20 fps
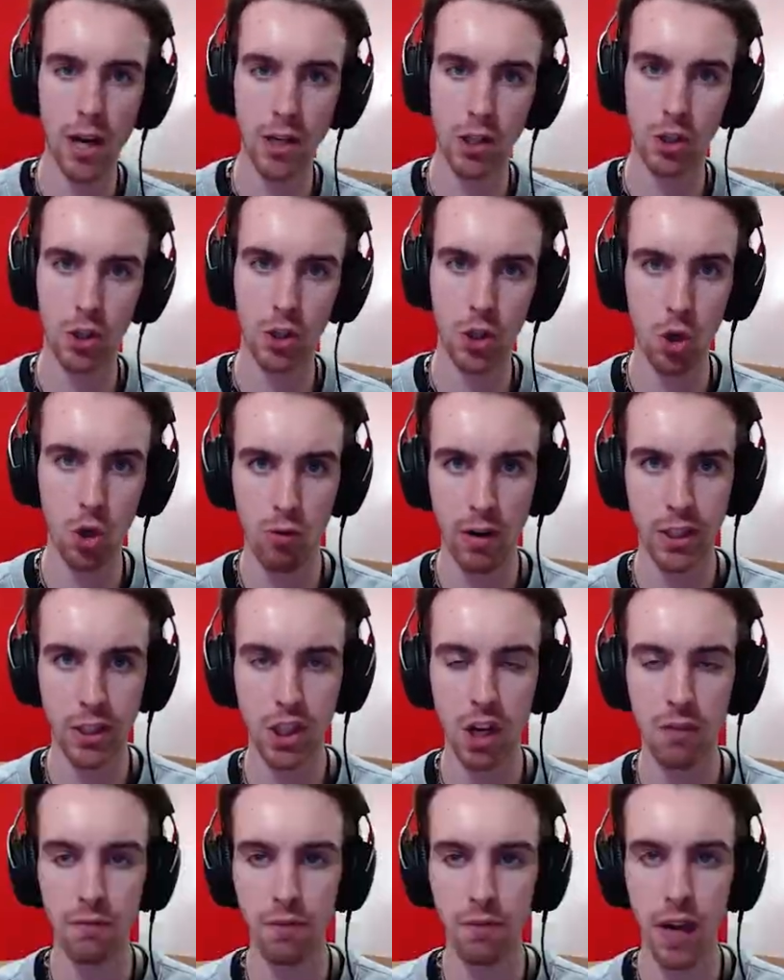and short range
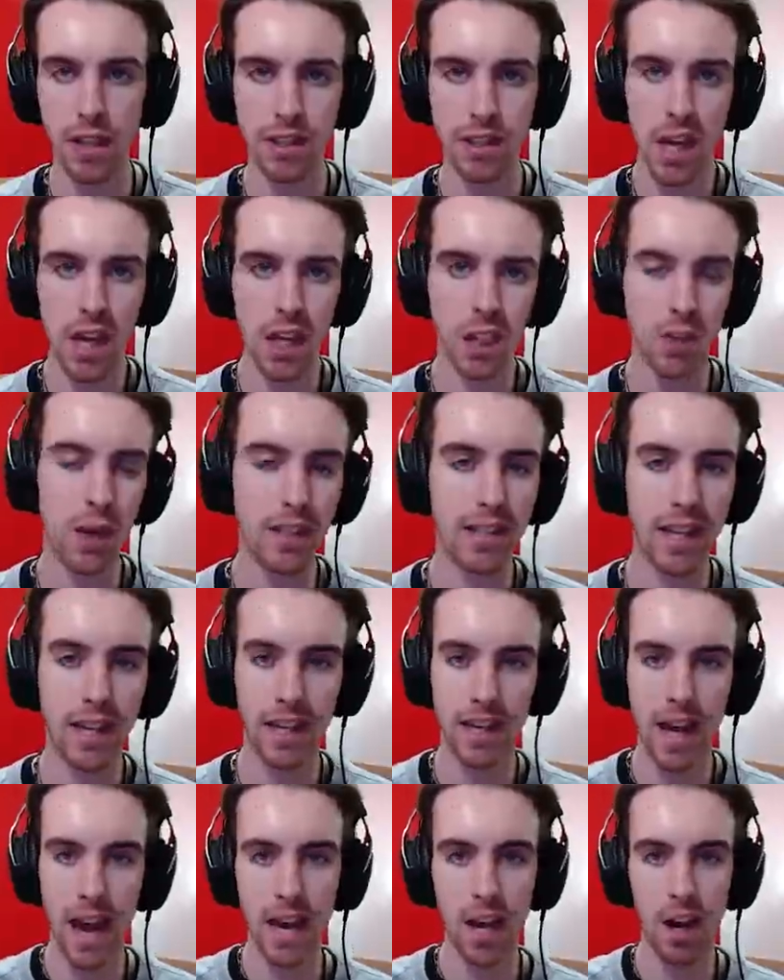gunfights. So I take
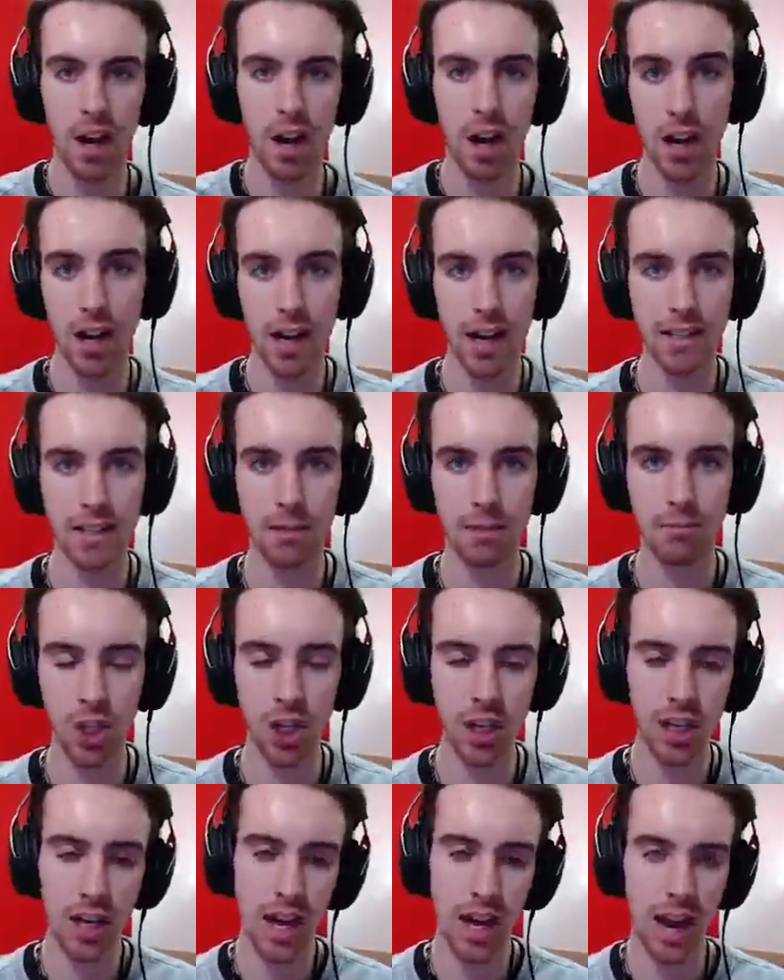an AR and an
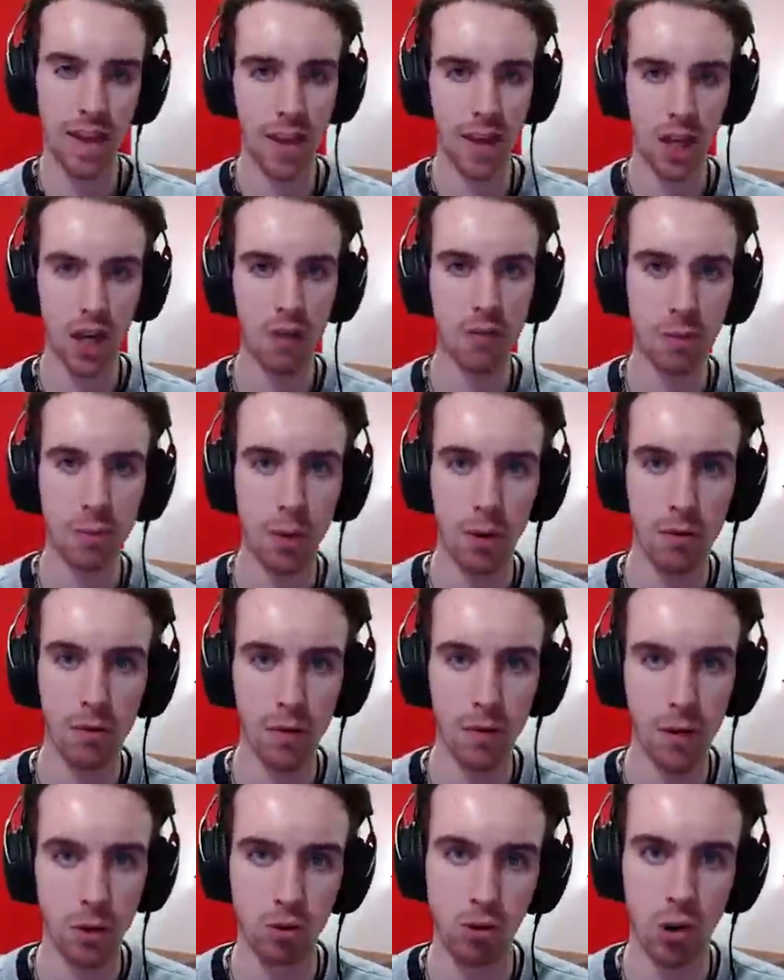SMG, and that covers both of
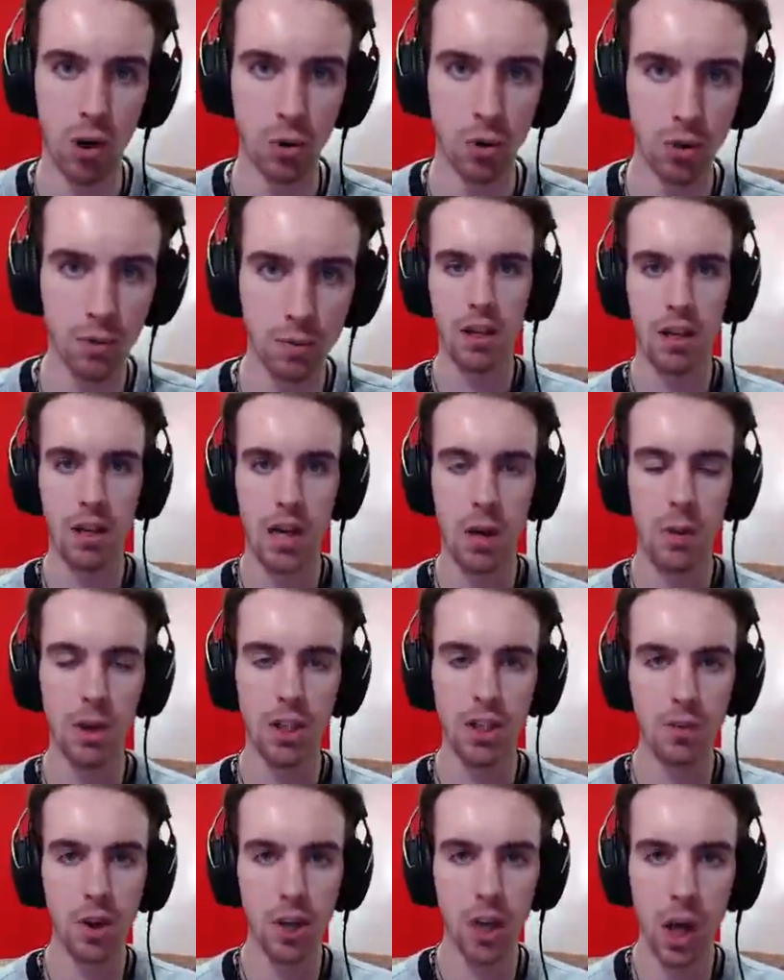those roles. Now
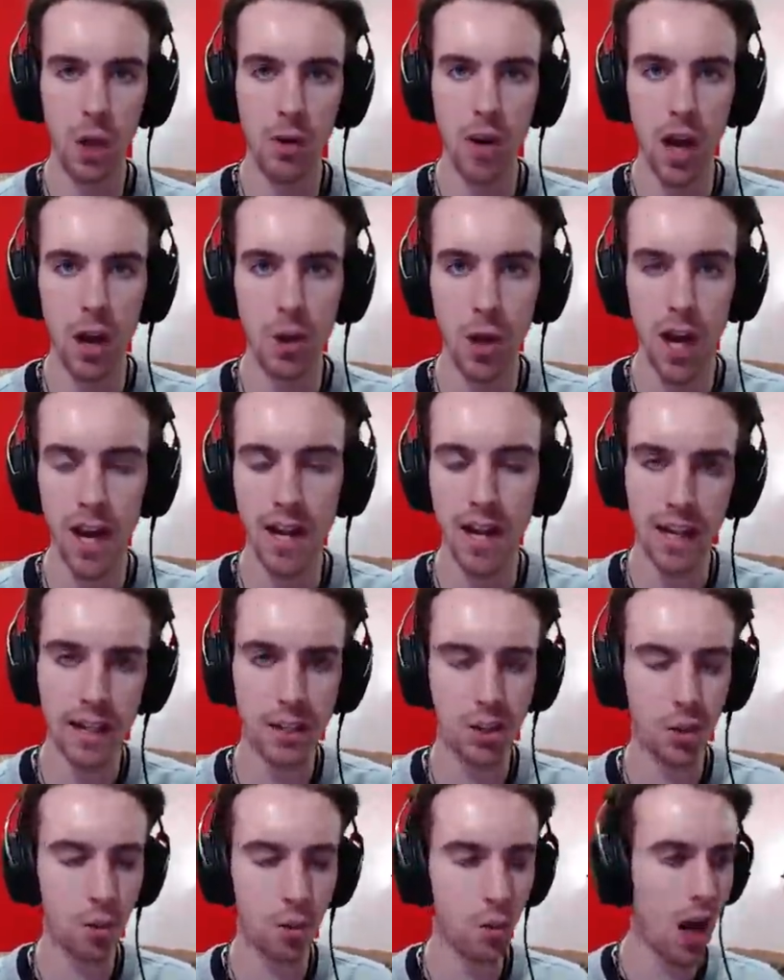once you've got your loadout, you're heading
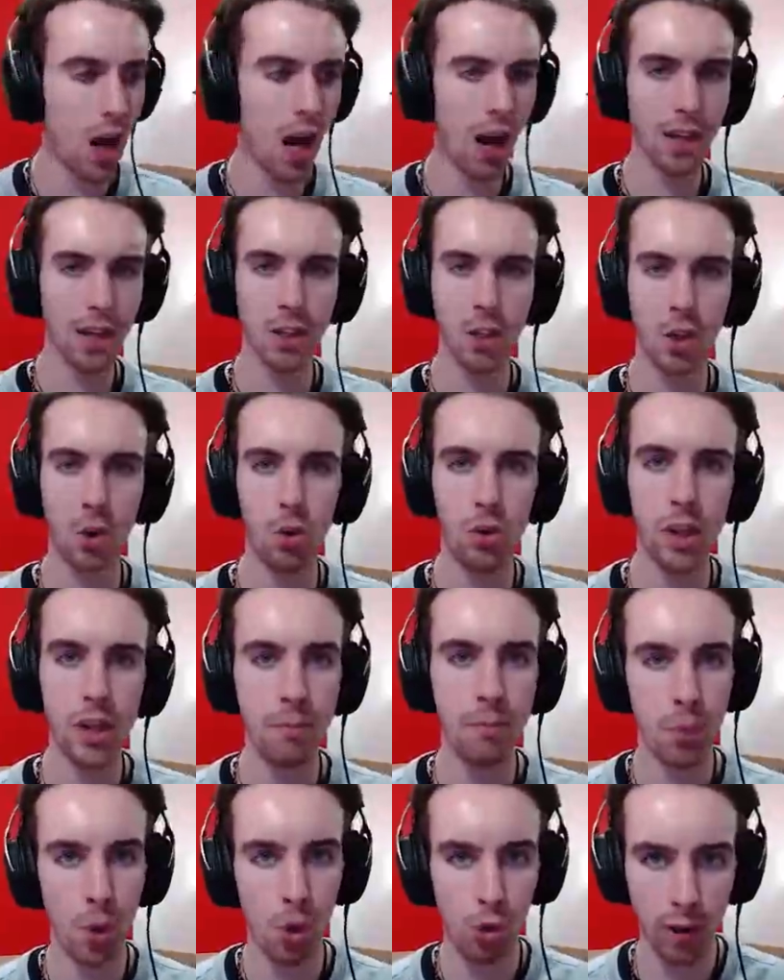into what I like to call the
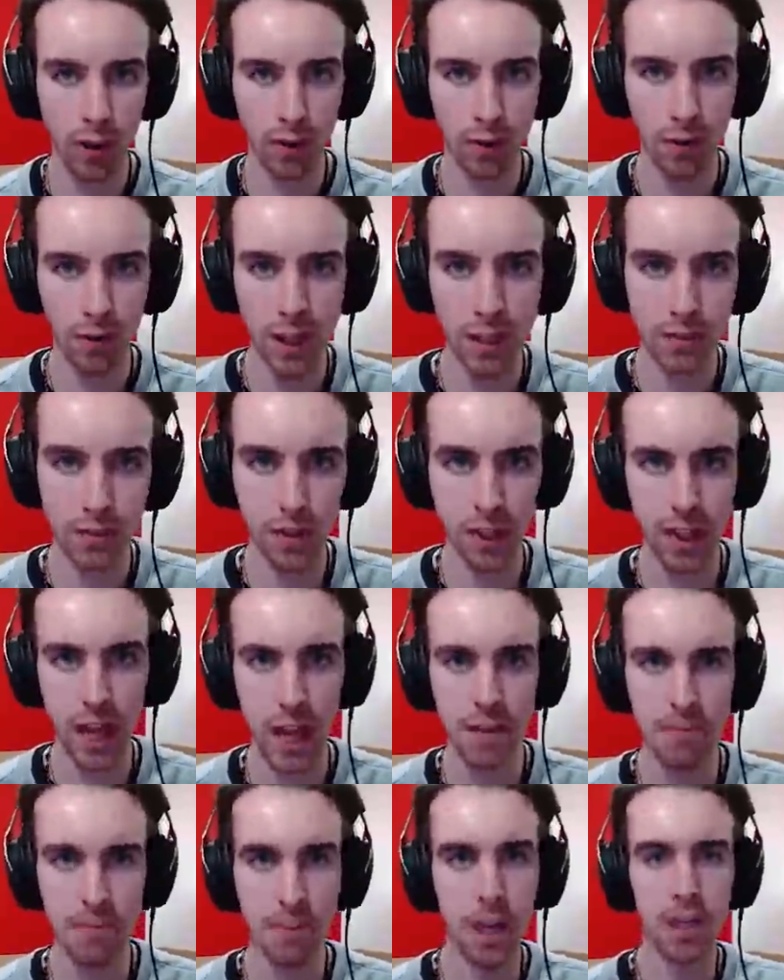boring phase of the
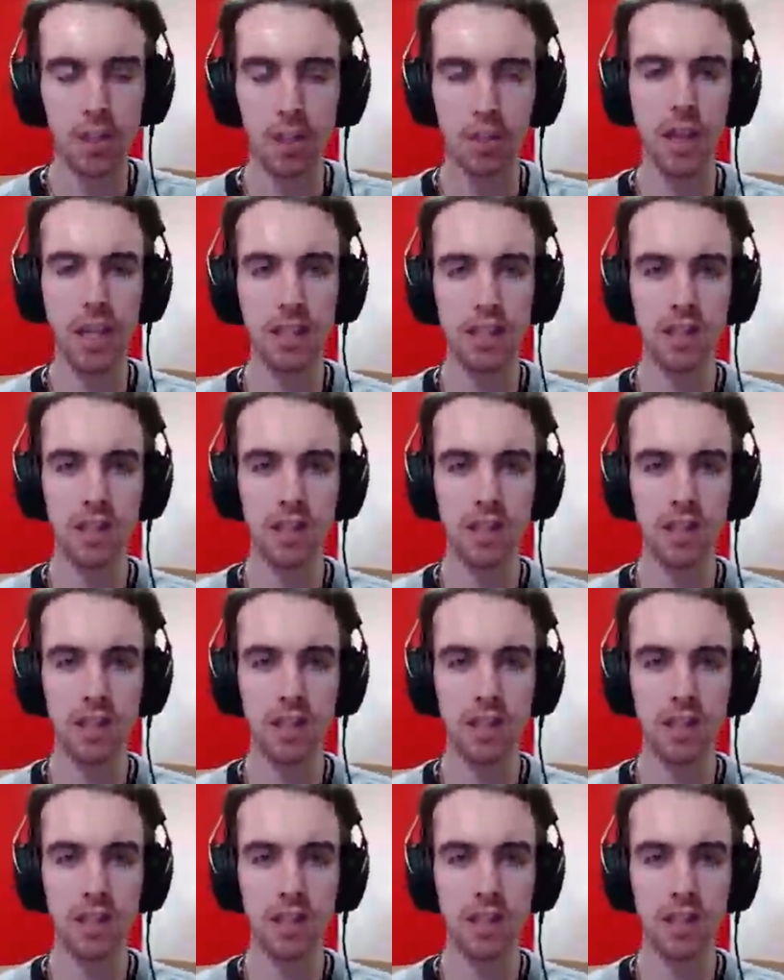game. So this,